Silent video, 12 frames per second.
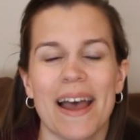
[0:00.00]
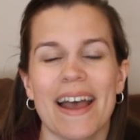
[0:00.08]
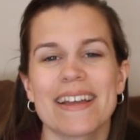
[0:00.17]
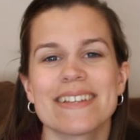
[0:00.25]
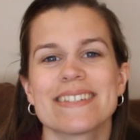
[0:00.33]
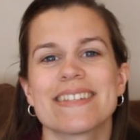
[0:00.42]

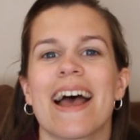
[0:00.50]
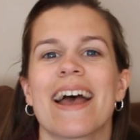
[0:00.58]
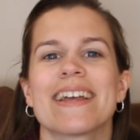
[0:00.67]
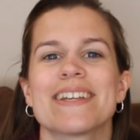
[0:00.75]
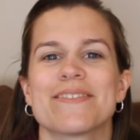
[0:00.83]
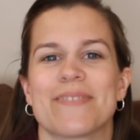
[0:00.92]
I
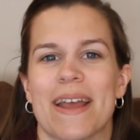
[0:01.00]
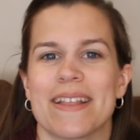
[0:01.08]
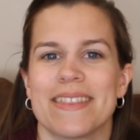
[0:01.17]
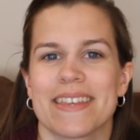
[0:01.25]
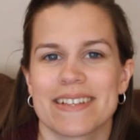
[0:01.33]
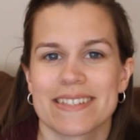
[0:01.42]
sat and
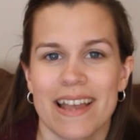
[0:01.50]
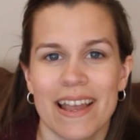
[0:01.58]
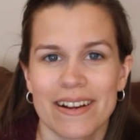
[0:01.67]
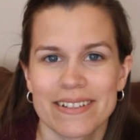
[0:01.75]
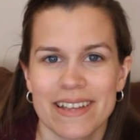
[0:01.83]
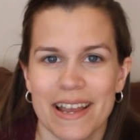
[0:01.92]
read the
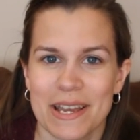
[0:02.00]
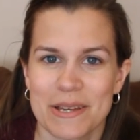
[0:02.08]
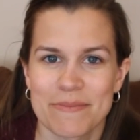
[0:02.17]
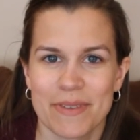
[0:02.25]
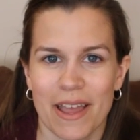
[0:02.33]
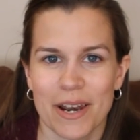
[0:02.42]
entire
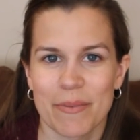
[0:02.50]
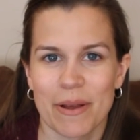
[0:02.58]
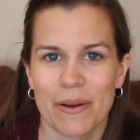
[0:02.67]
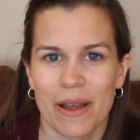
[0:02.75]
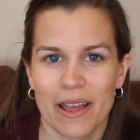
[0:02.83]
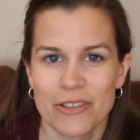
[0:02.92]
time, got
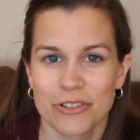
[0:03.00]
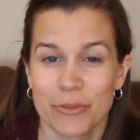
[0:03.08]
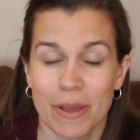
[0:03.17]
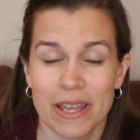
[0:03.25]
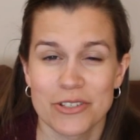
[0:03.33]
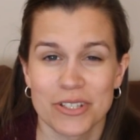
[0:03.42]
about 100
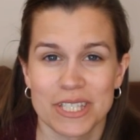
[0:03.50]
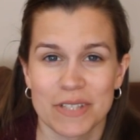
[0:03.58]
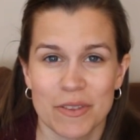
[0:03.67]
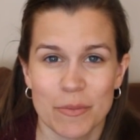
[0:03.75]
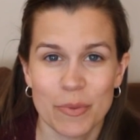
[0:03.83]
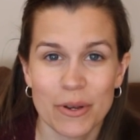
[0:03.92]
pages of
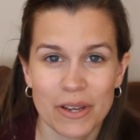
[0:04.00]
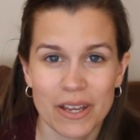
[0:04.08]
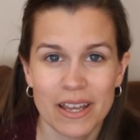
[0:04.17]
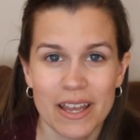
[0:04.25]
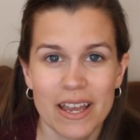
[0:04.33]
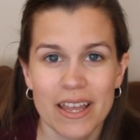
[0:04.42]
the book
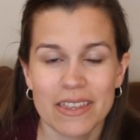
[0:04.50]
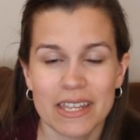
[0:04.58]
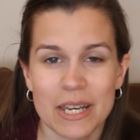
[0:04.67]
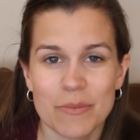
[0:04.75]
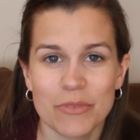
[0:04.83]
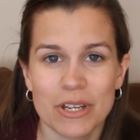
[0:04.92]
that
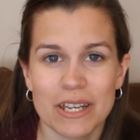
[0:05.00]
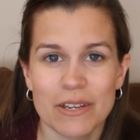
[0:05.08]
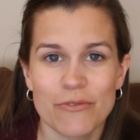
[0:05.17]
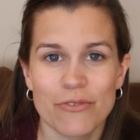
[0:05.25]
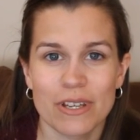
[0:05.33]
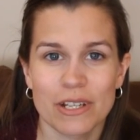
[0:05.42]
I'm reading
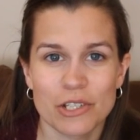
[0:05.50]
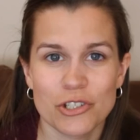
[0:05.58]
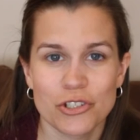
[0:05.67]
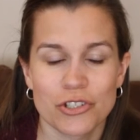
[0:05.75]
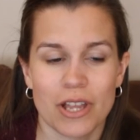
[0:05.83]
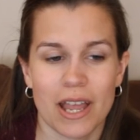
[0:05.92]
finished.